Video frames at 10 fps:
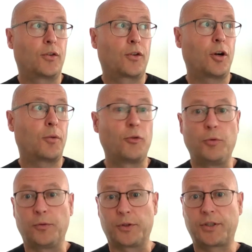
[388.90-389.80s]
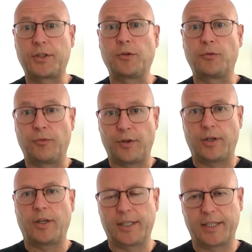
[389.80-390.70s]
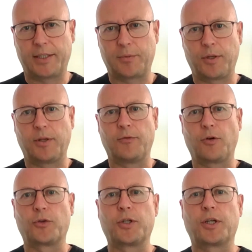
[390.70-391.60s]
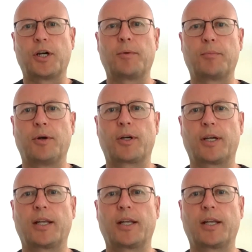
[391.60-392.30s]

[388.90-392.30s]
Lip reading: Carbon removal still exists within the voluntary carbon market.